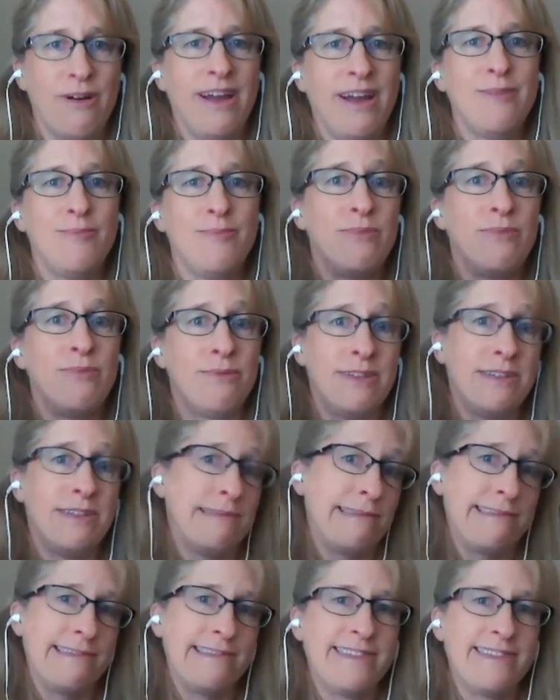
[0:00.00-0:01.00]
right? Yeah. People
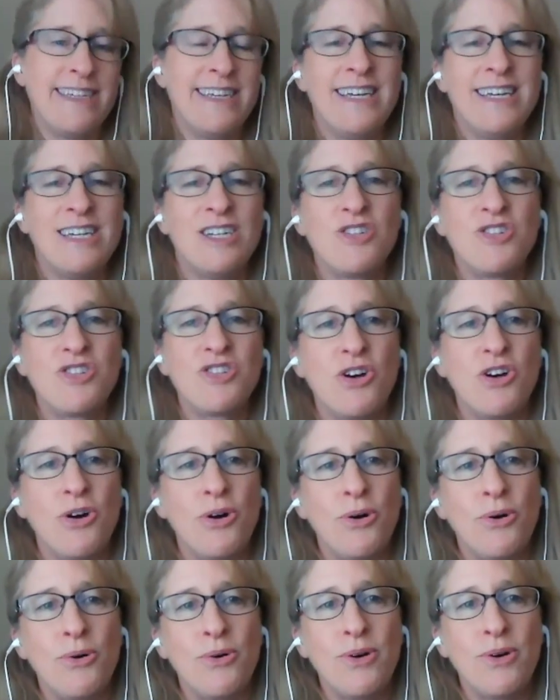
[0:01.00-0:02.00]
will.
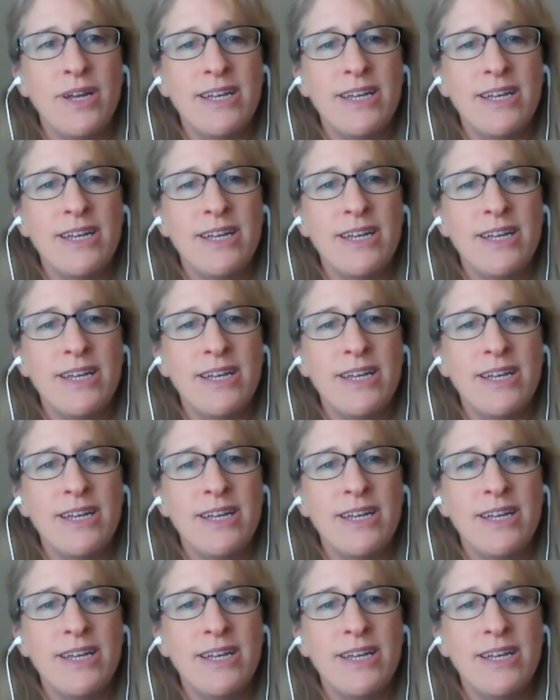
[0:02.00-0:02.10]
So,